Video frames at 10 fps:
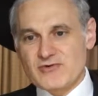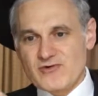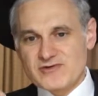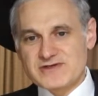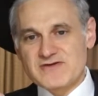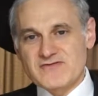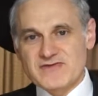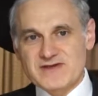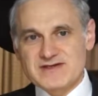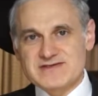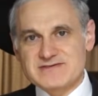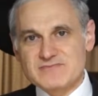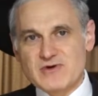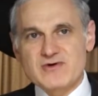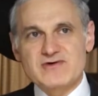all the different things, the
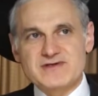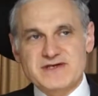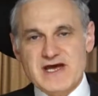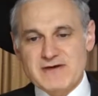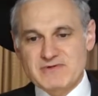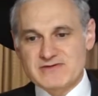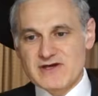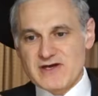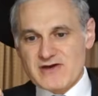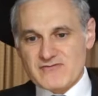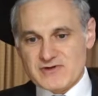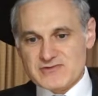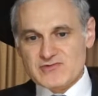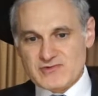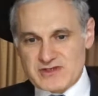miracles that happen
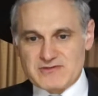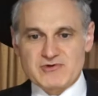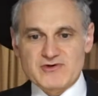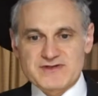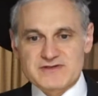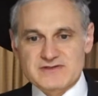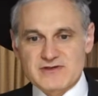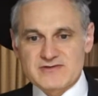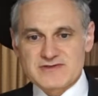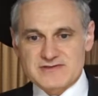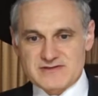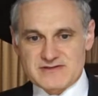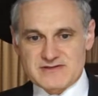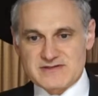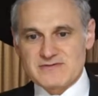when a person goes to
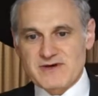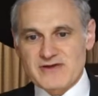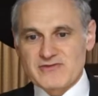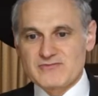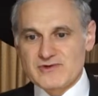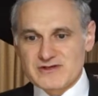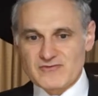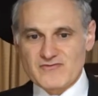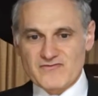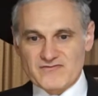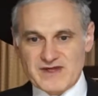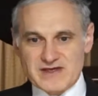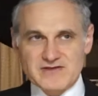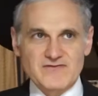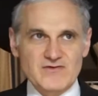the bathroom, when
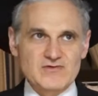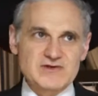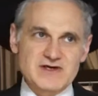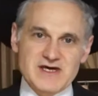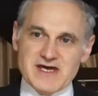taking food,